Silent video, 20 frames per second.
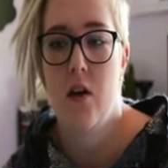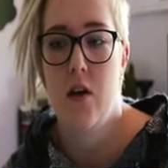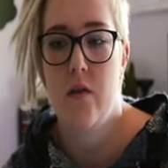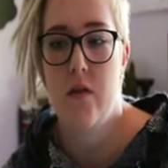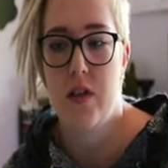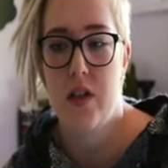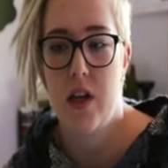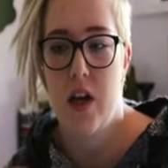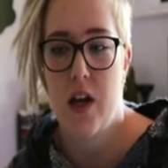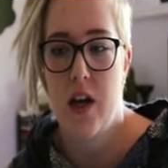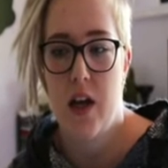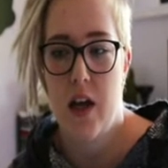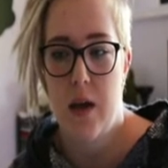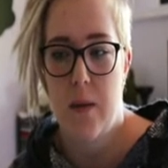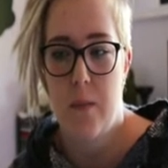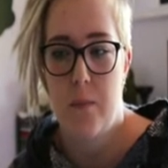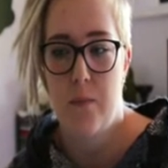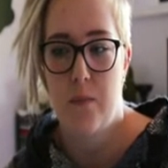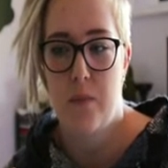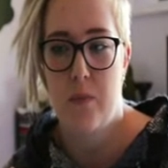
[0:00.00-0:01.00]
over
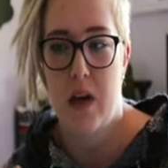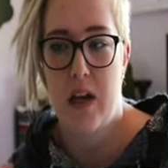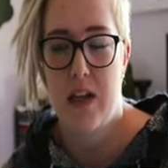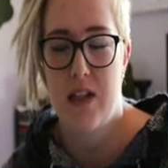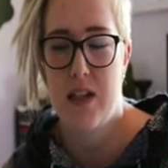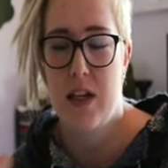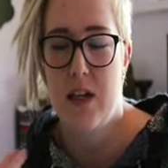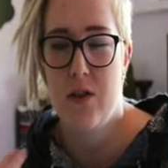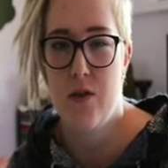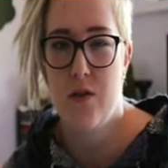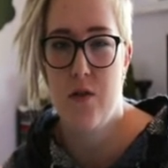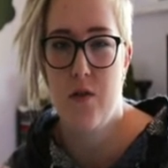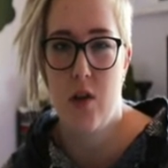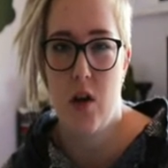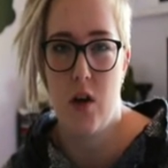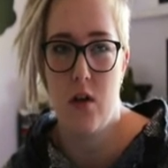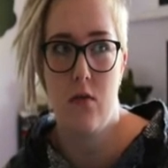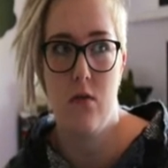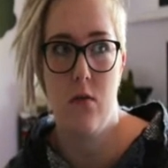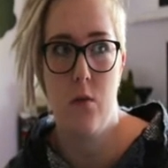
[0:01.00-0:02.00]
time my dandruff
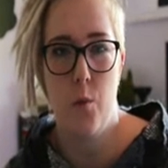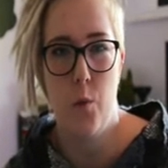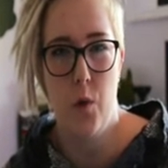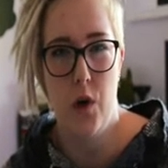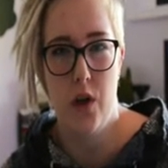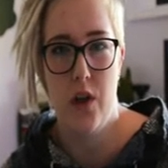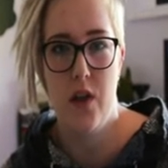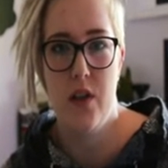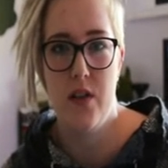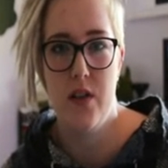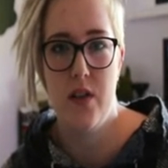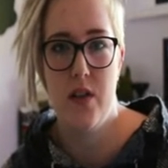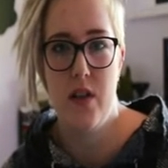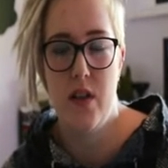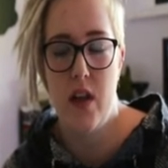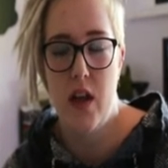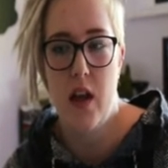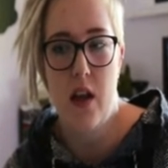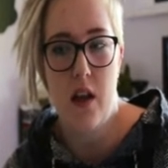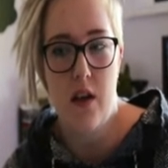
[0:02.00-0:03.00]
got
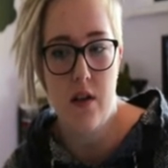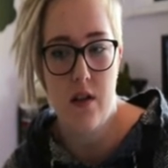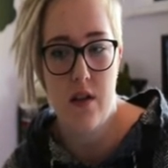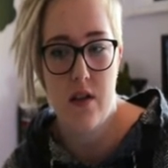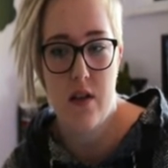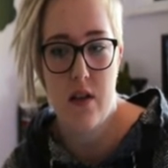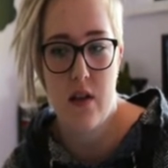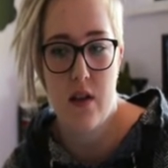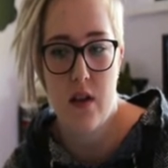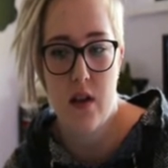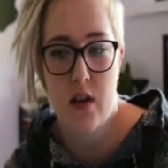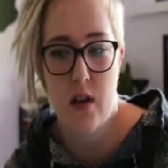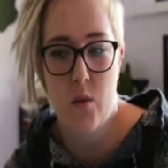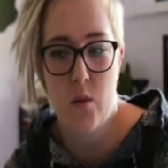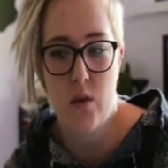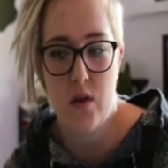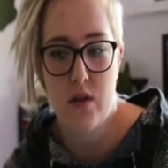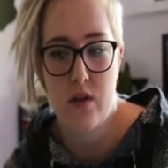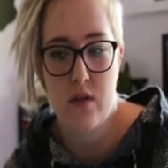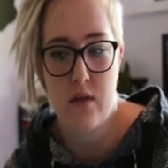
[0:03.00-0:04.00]
worse and
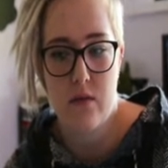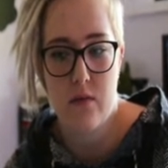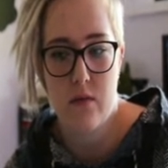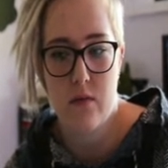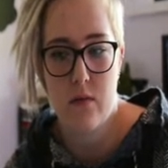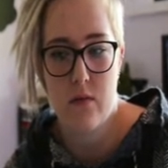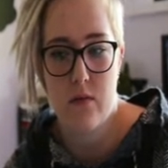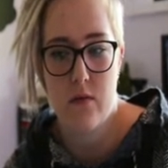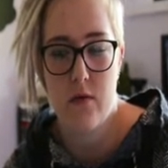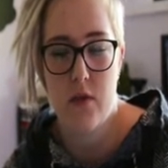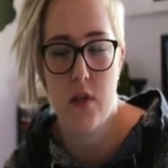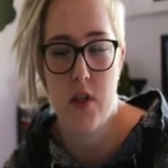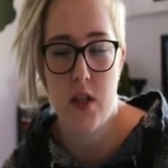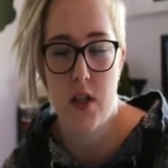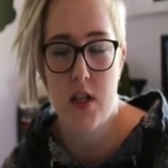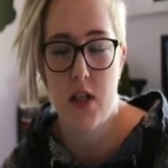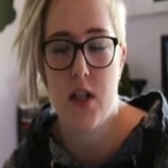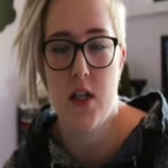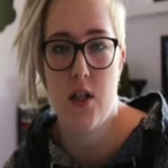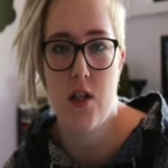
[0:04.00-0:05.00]
it was
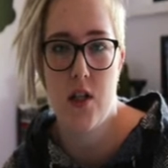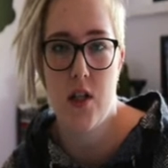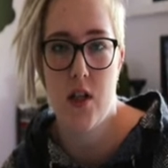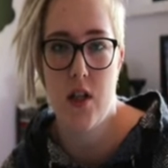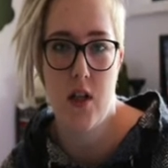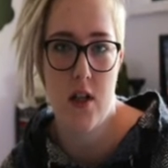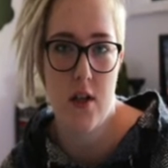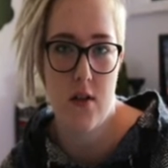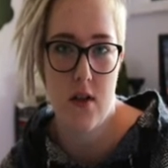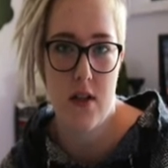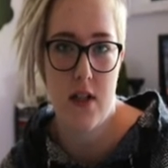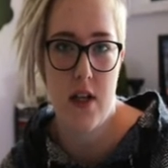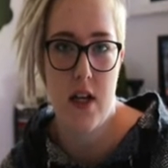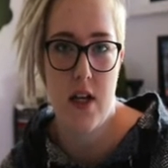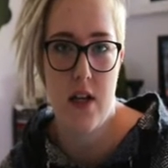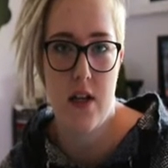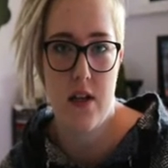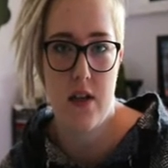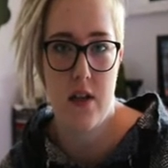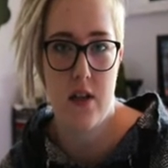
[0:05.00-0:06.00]
really itchy and
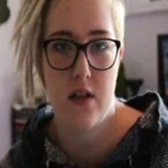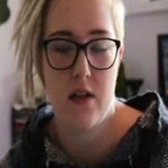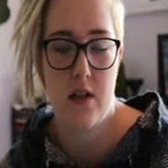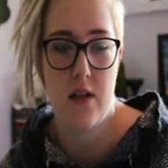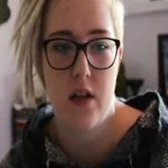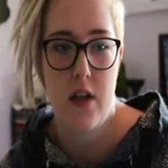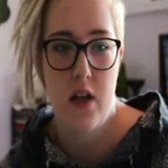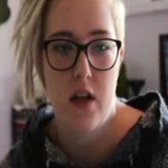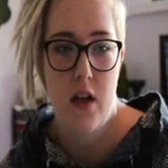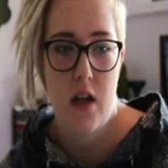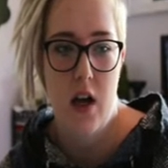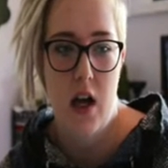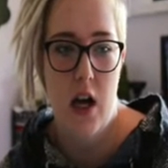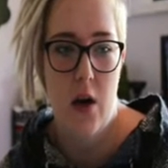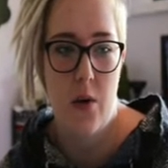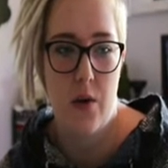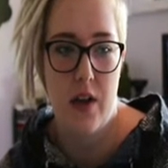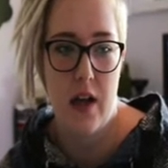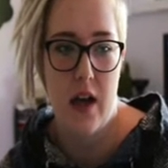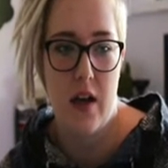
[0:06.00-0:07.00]
irritating, and
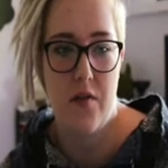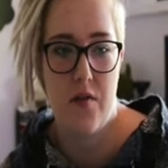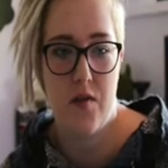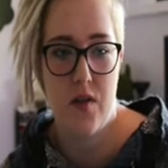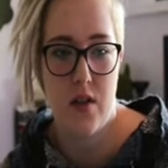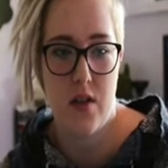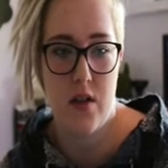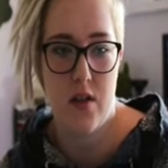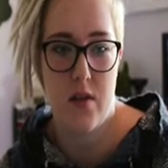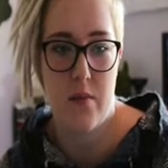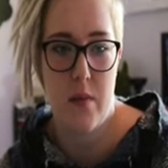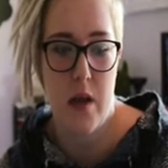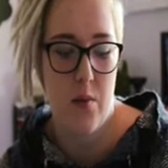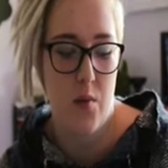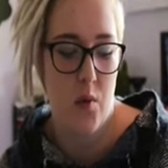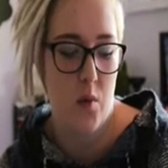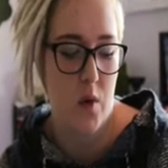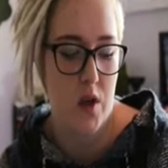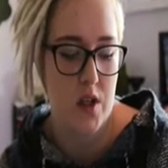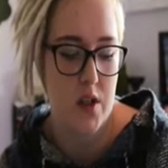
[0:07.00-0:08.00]
I would have to
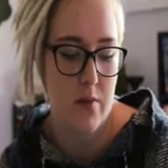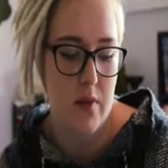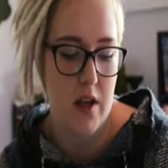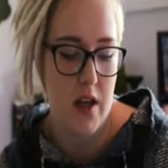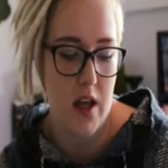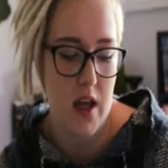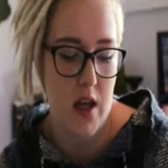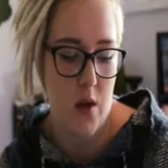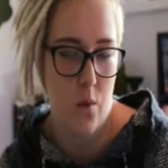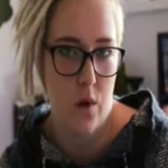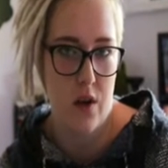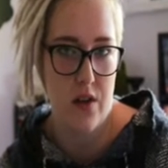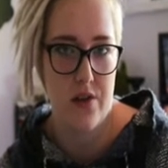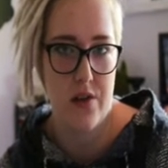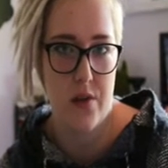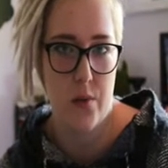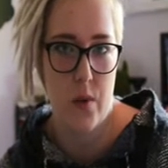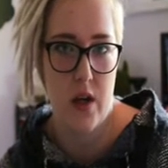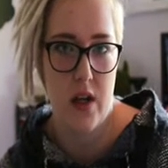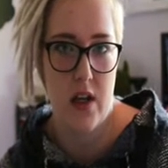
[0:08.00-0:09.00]
maybe wash my hair
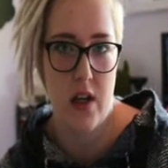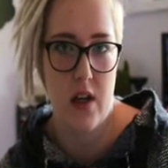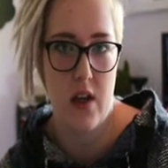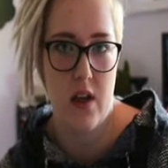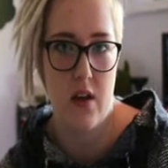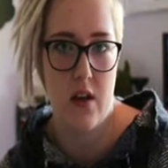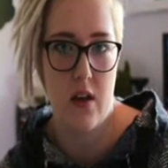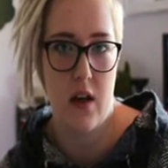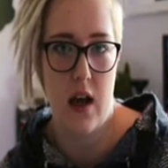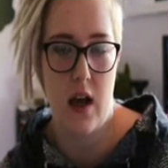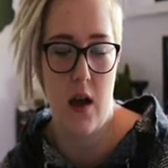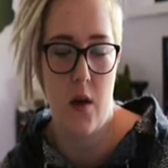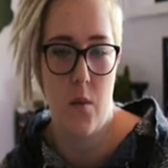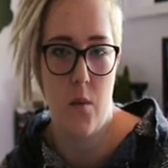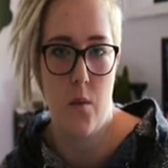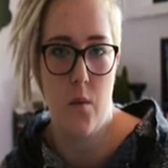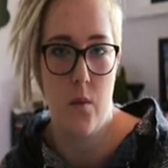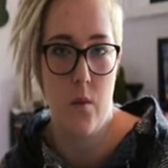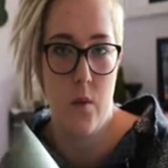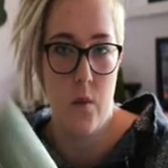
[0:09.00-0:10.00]
once a week
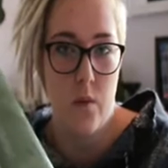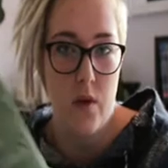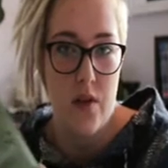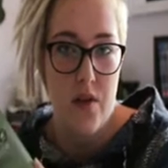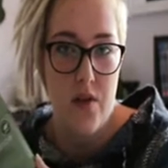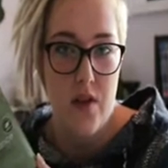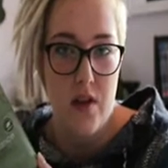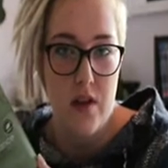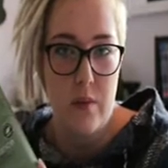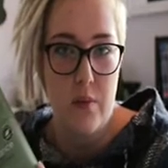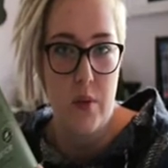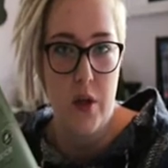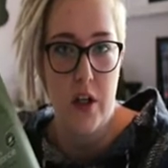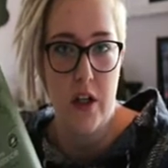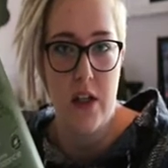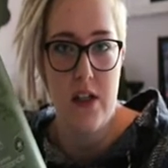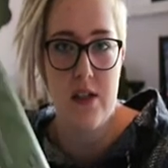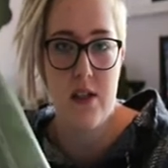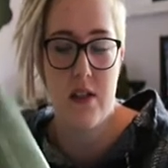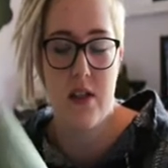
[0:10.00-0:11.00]
with this
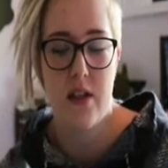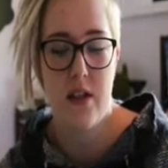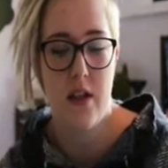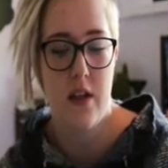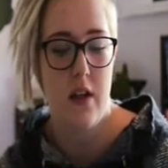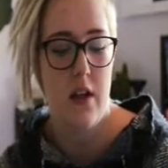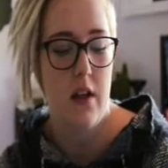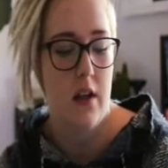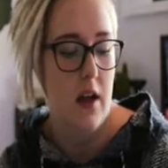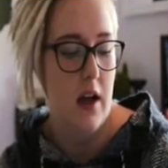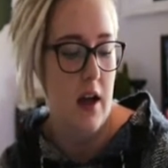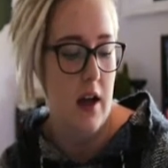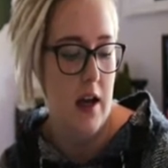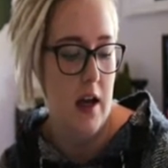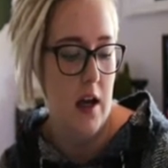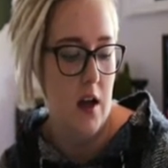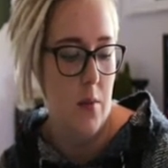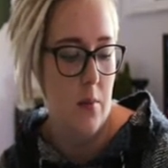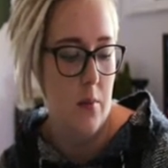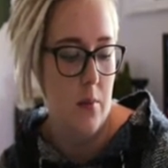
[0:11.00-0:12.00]
product.
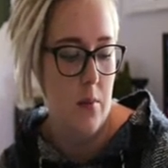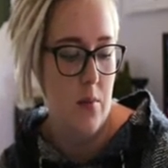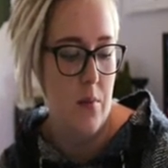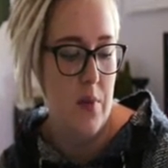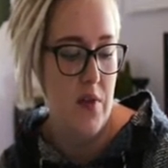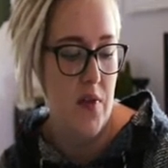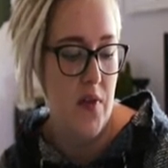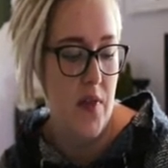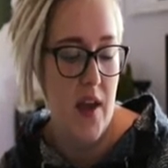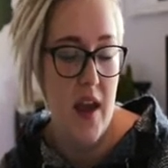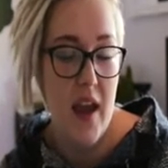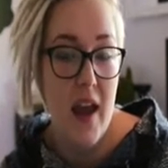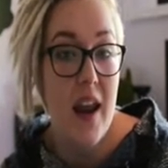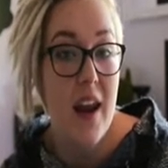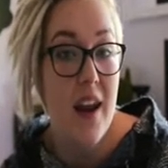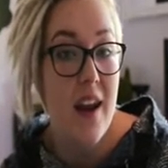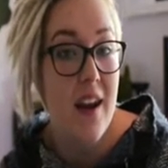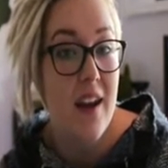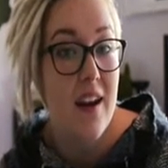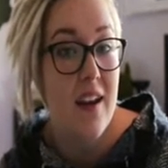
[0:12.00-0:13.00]
But
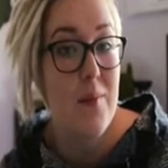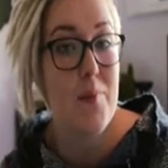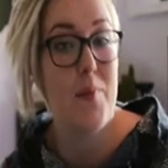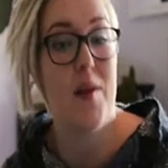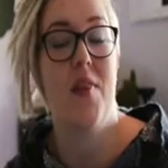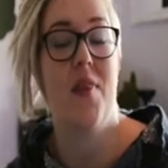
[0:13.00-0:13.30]
then